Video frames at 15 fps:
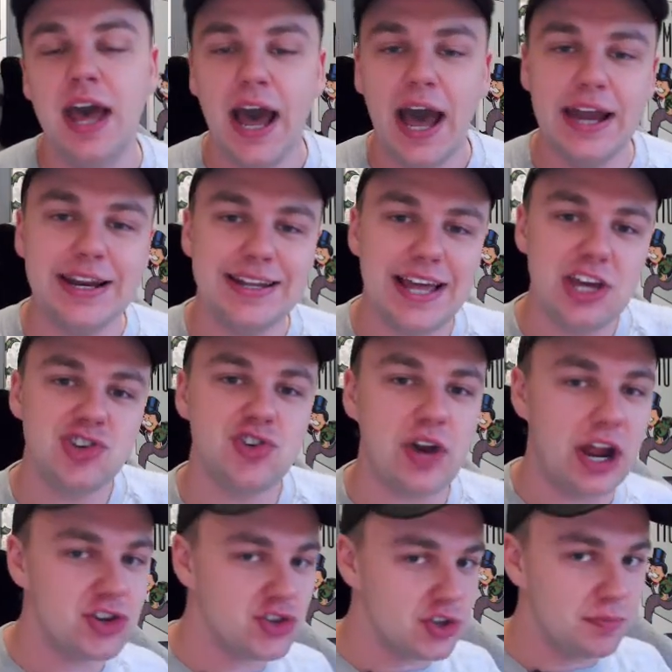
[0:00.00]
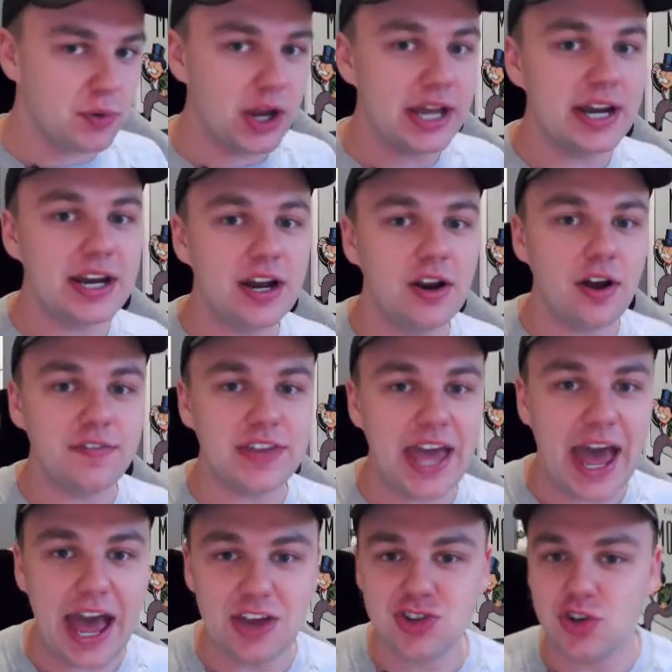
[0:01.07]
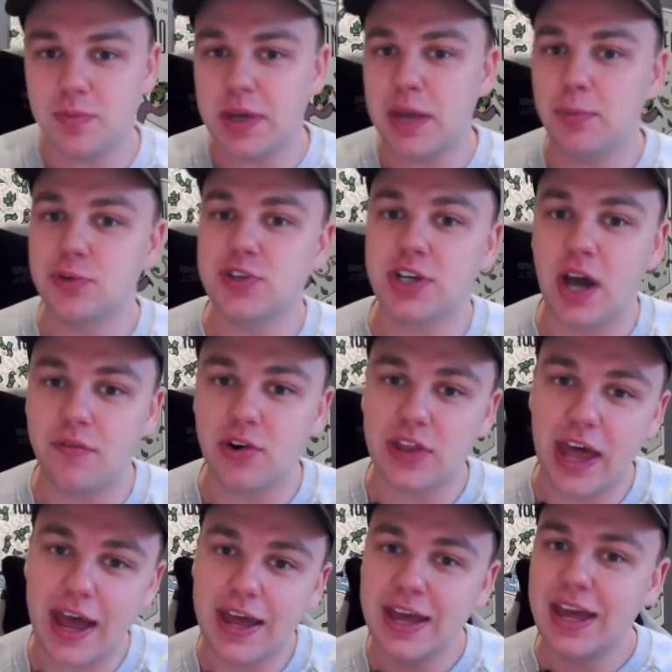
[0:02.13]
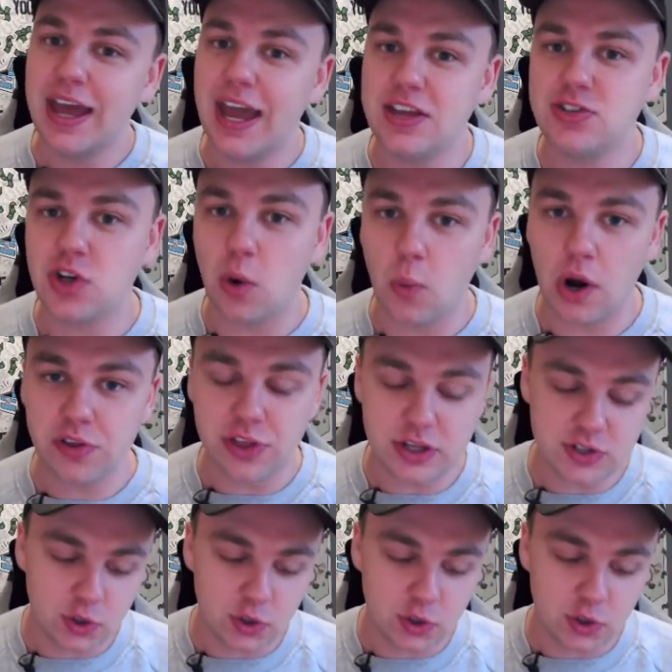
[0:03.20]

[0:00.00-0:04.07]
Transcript: And unless you're actually bringing in enough cash to be able to cover that, it's not worth it.